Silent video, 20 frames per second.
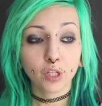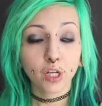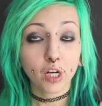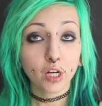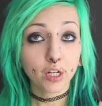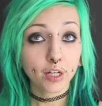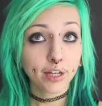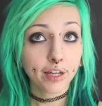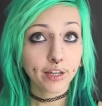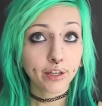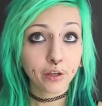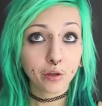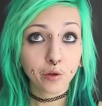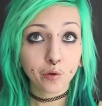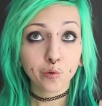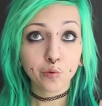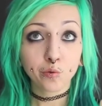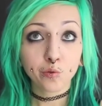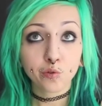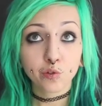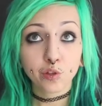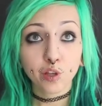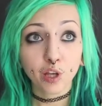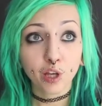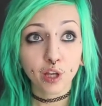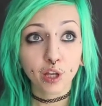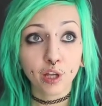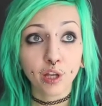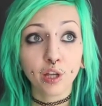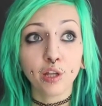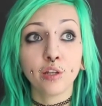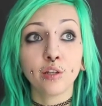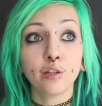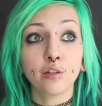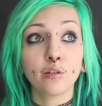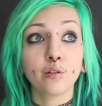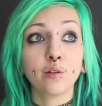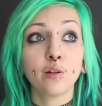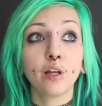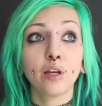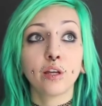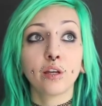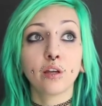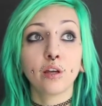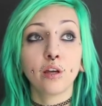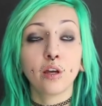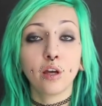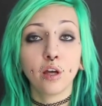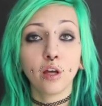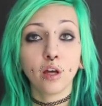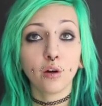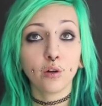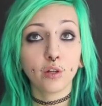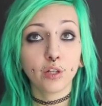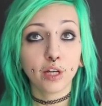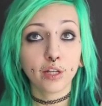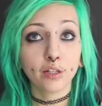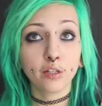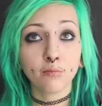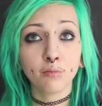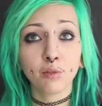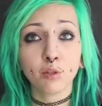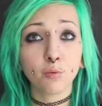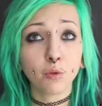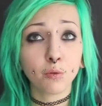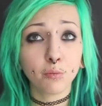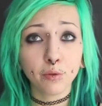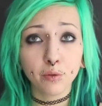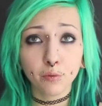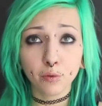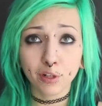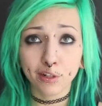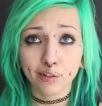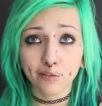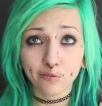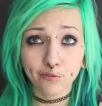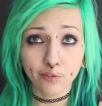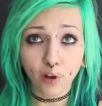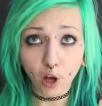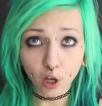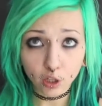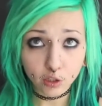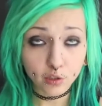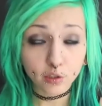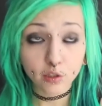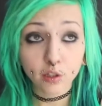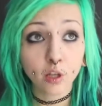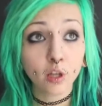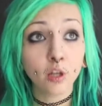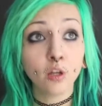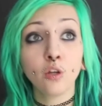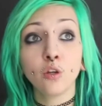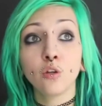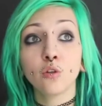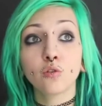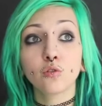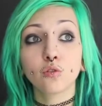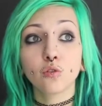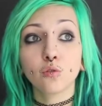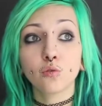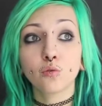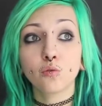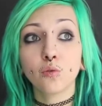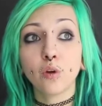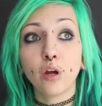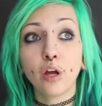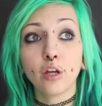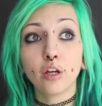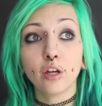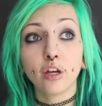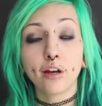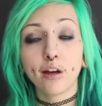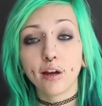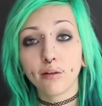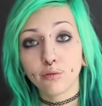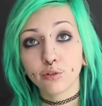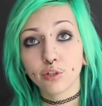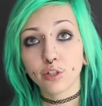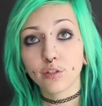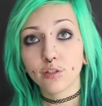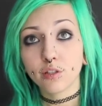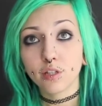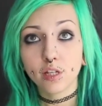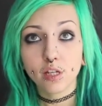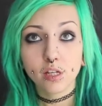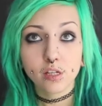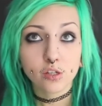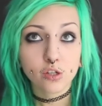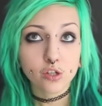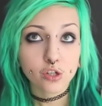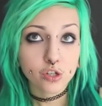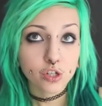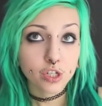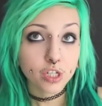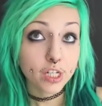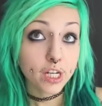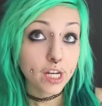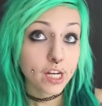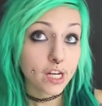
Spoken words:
what hair dye I used and like how I dyed them. It will be really fast, so I will just insert